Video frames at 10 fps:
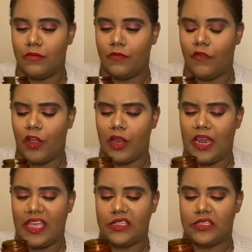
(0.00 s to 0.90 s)
Very
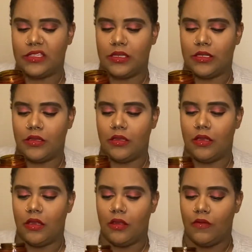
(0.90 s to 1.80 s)
light scent,
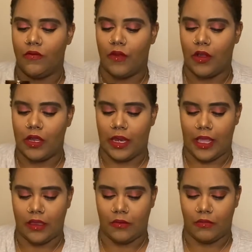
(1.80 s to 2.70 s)
very
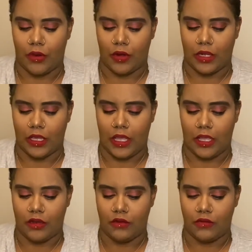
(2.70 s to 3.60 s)
light burning
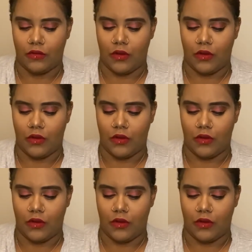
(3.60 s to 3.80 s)
candle.